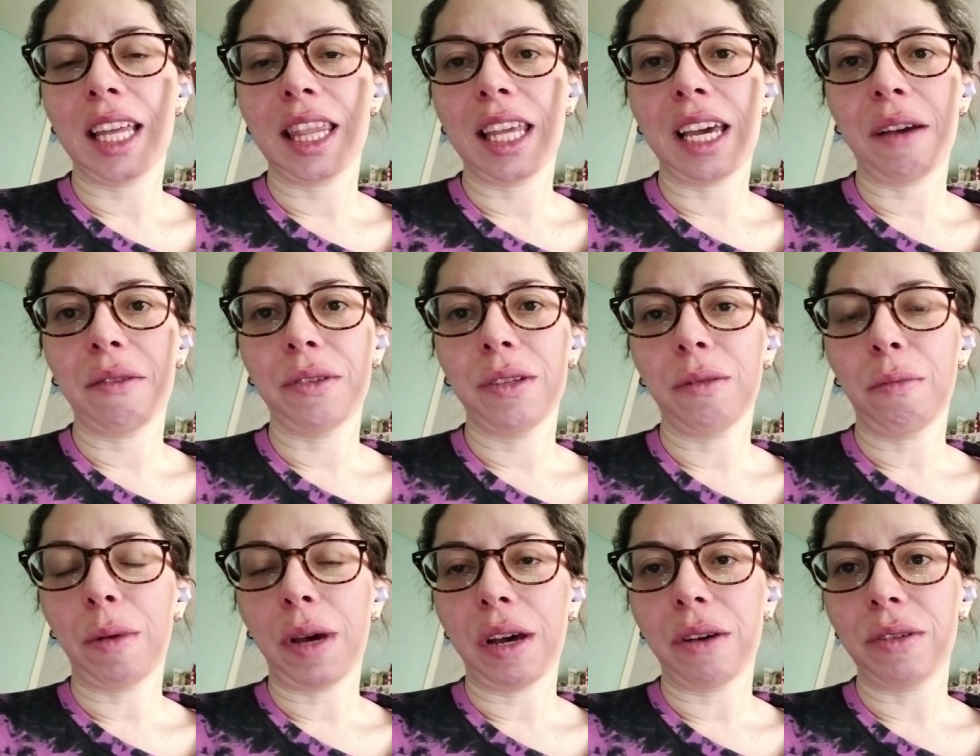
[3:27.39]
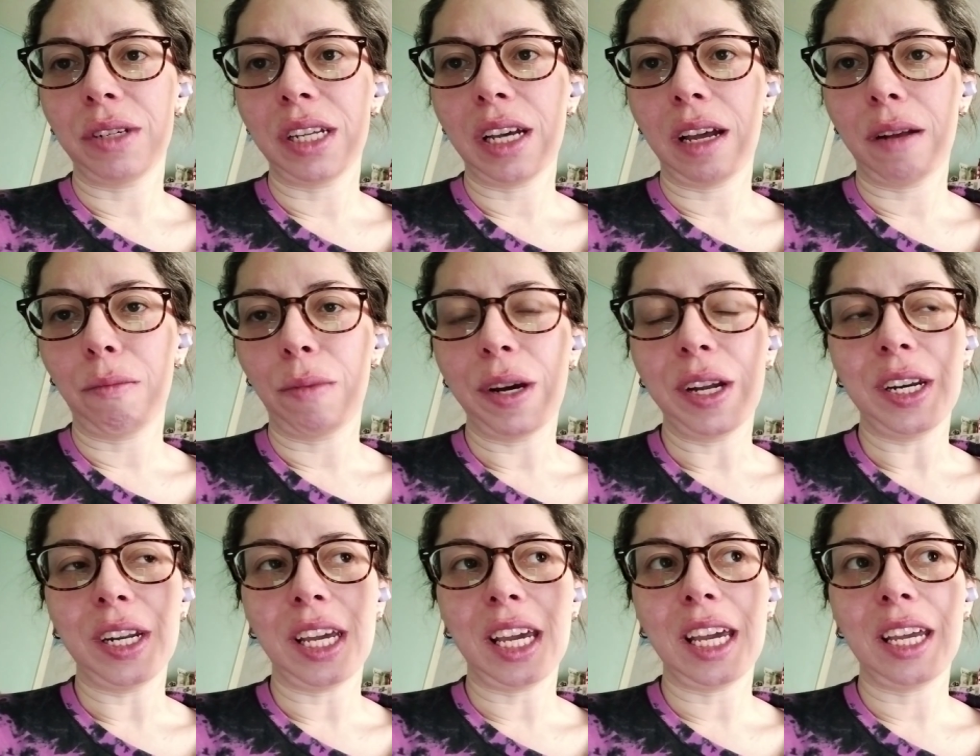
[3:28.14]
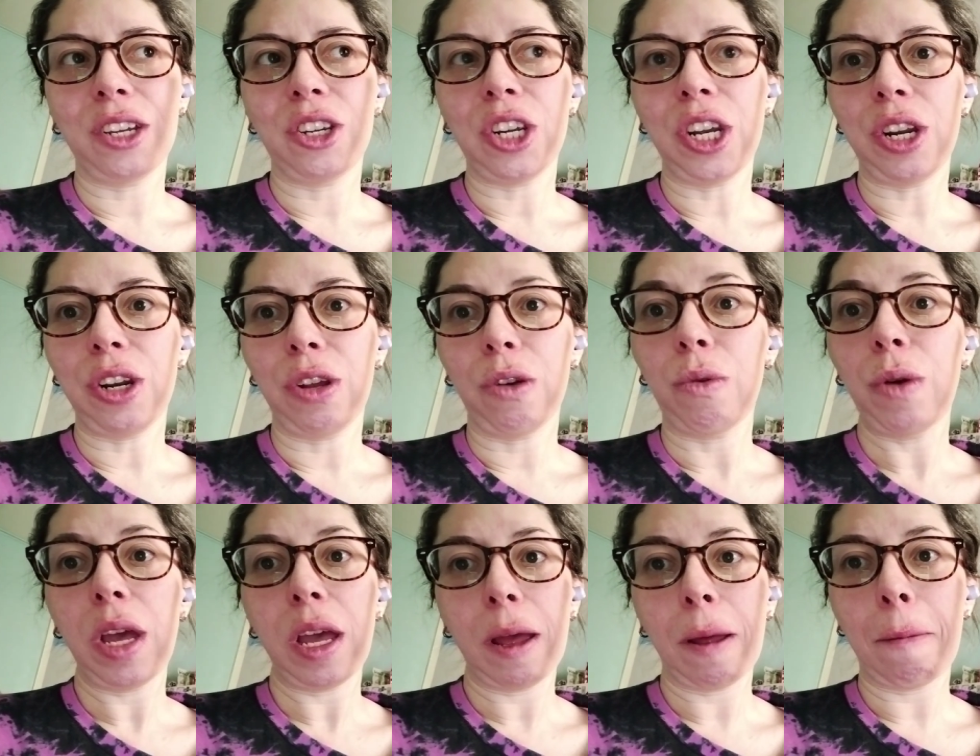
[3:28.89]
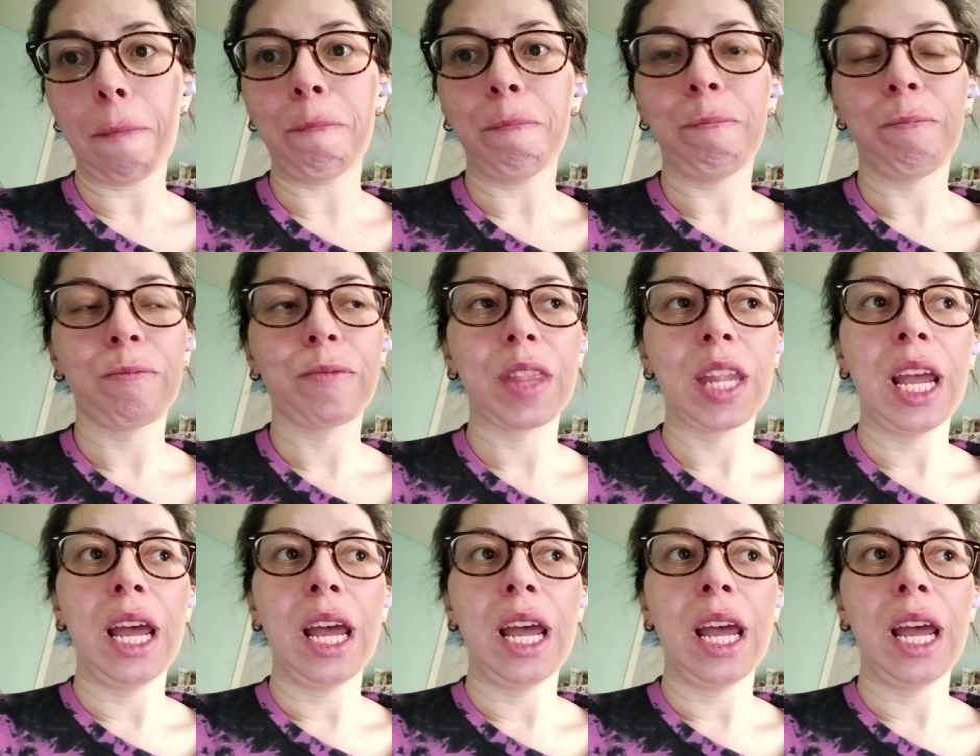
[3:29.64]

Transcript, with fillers: and that was about Ted Bundy. She knew him.